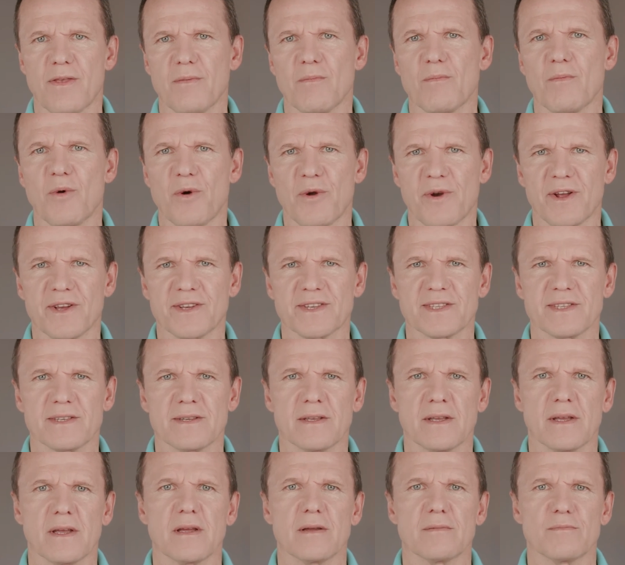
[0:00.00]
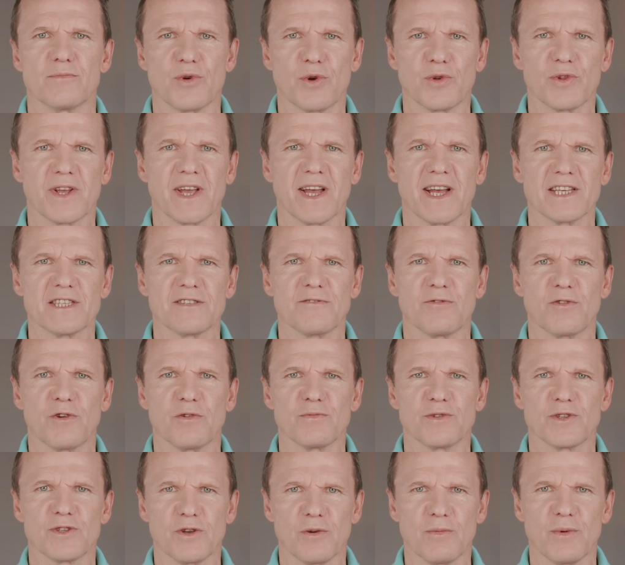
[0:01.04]
Boris, broadcast from
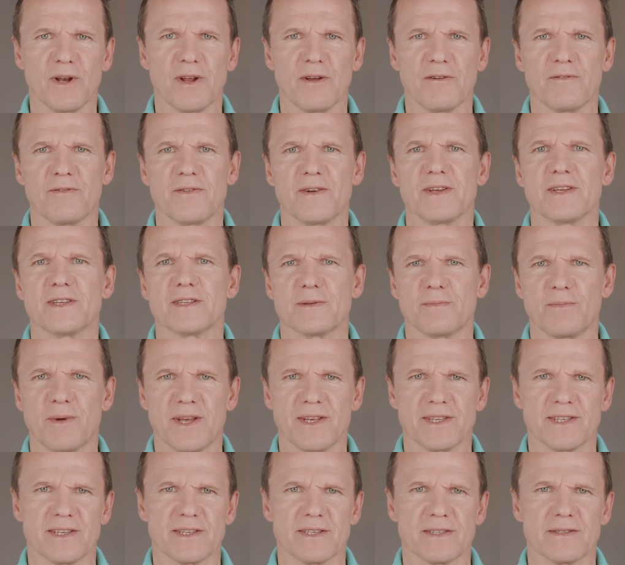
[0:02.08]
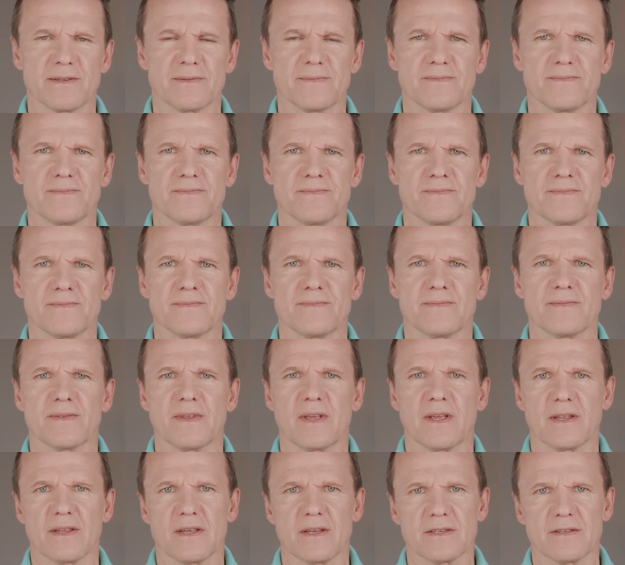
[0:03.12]
SobolevSpaces.
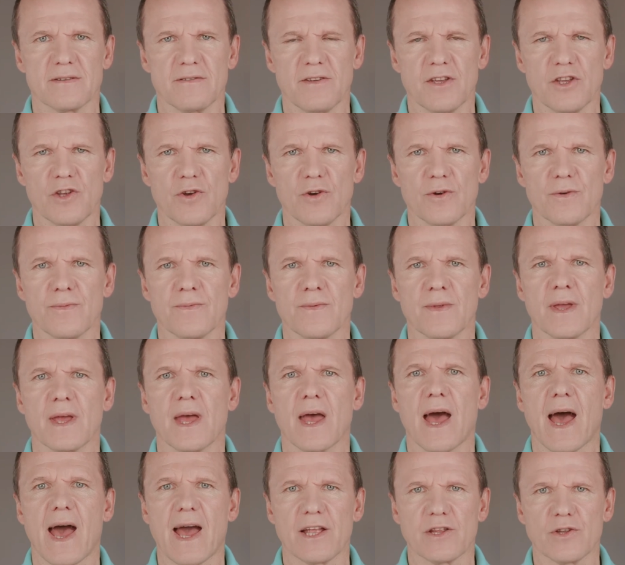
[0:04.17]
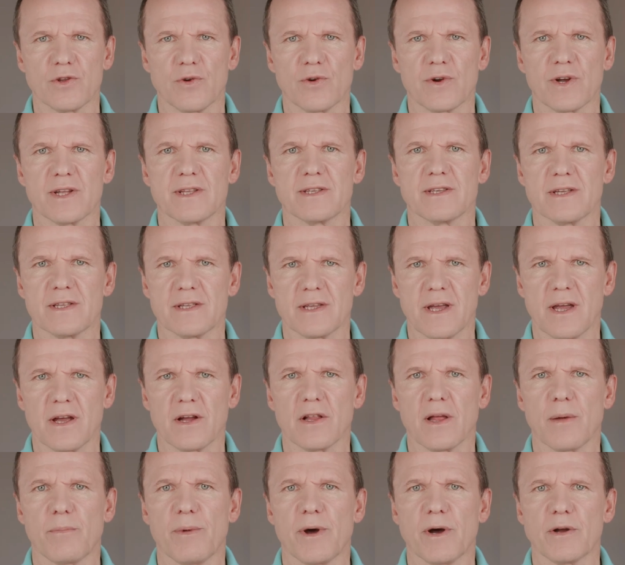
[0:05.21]
In this video, I talk in detail
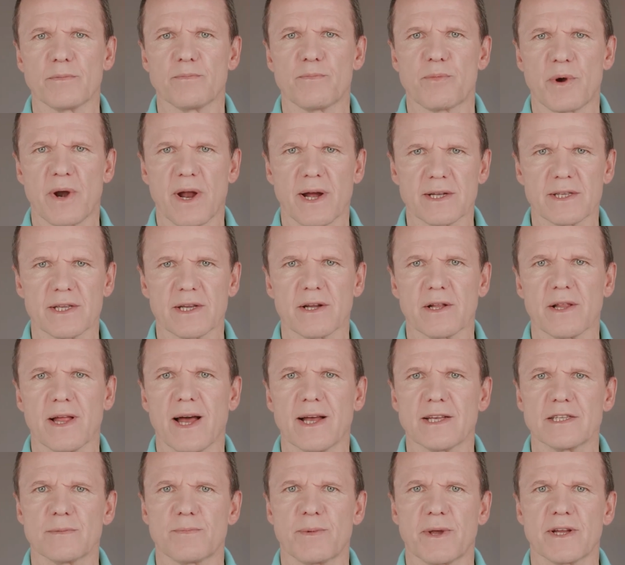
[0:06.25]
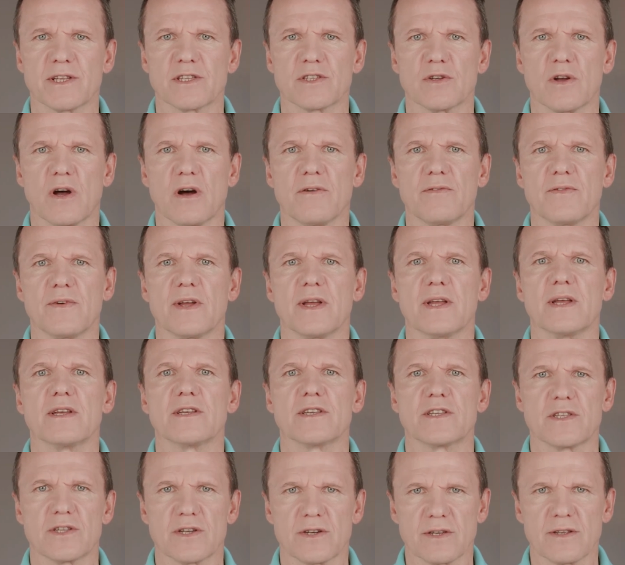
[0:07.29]
about practical aspects of
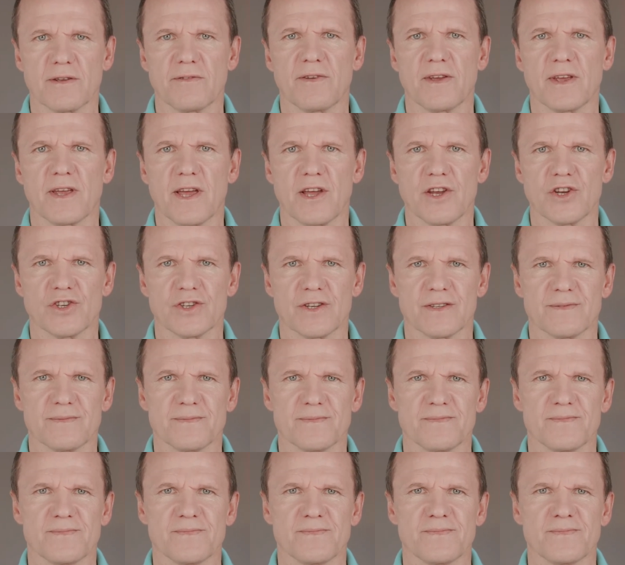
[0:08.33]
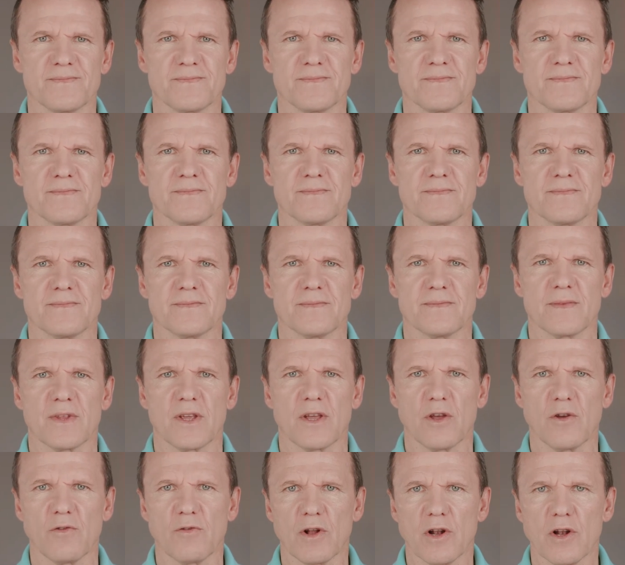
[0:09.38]
stratification.
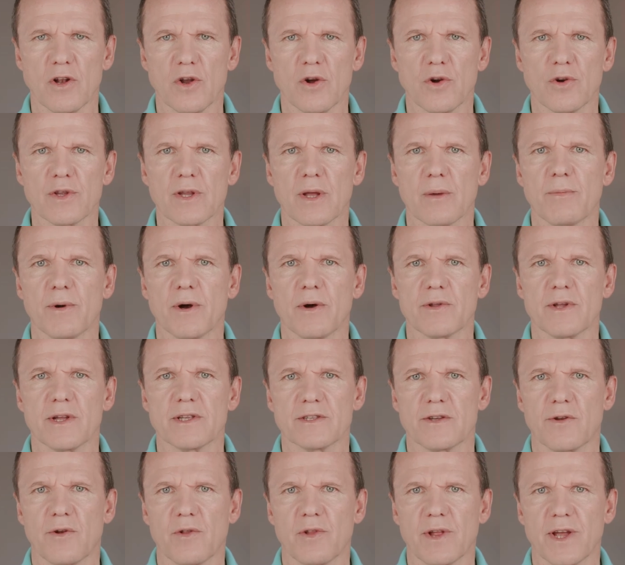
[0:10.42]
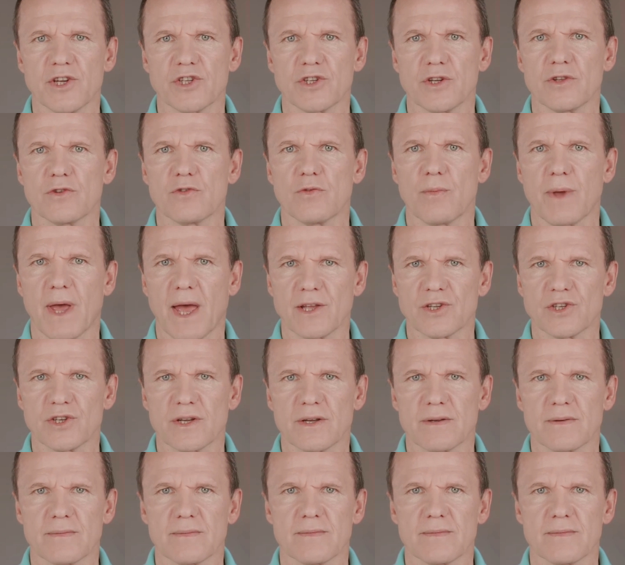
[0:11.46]
You will learn about its relation to matching.